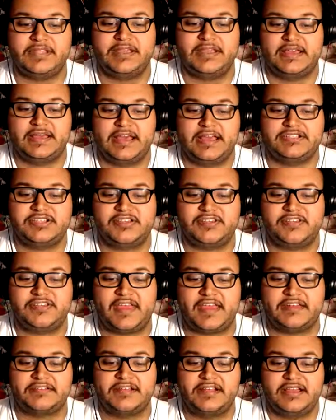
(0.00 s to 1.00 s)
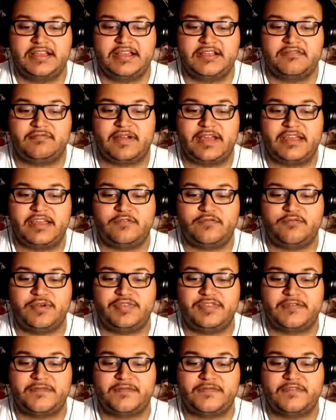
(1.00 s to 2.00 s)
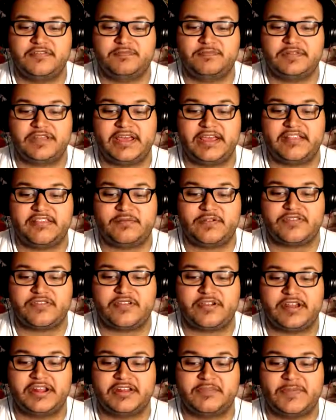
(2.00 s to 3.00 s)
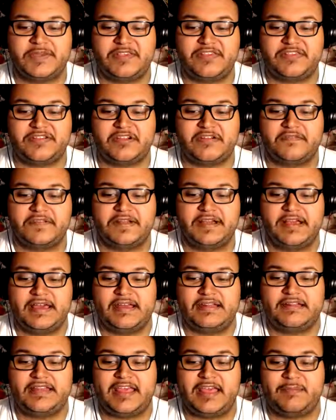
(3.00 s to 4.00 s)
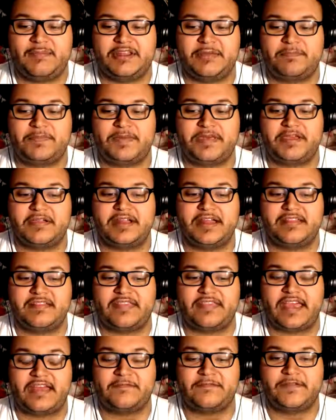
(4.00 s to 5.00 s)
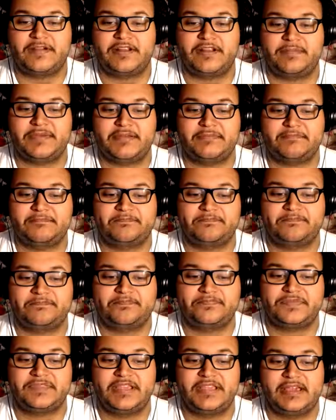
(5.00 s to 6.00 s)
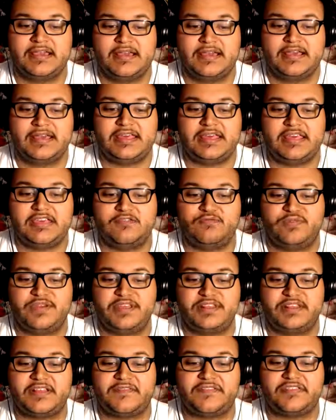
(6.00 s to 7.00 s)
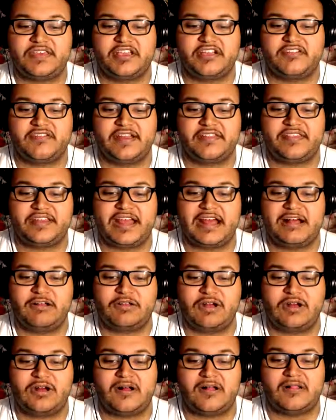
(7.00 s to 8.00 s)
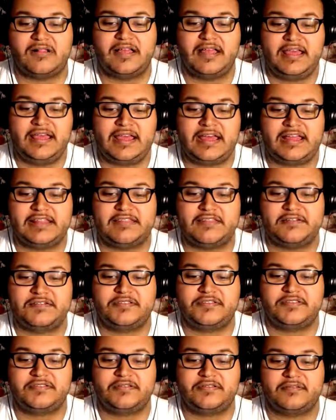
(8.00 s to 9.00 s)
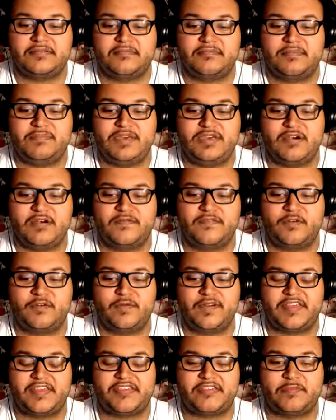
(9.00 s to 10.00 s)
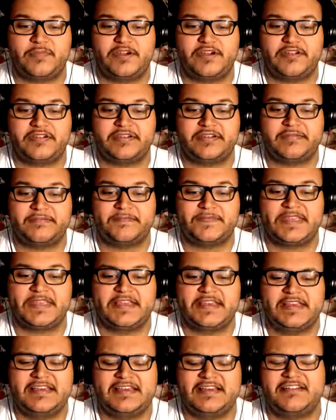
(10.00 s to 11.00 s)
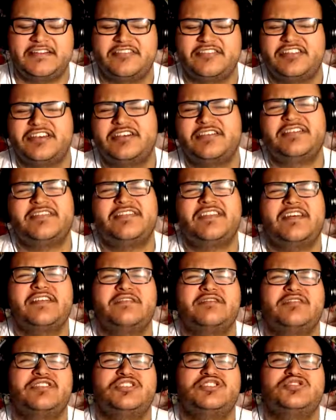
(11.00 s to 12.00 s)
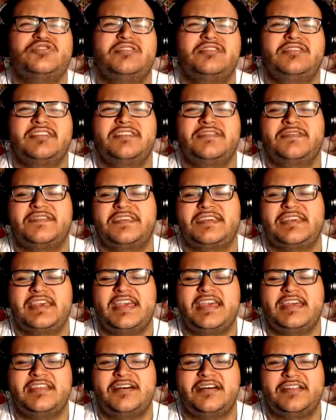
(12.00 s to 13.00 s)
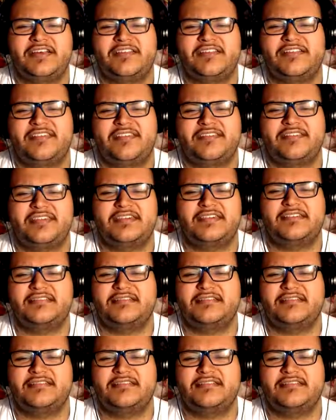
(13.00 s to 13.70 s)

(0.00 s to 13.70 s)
And just then, right when the food plates were starting to be served, Damian appeared and sat in front of me. He reeked of cigarettes and alcohol and looked me over with a smirk. Oh no, he's not gonna drunkenly hit on us, is he?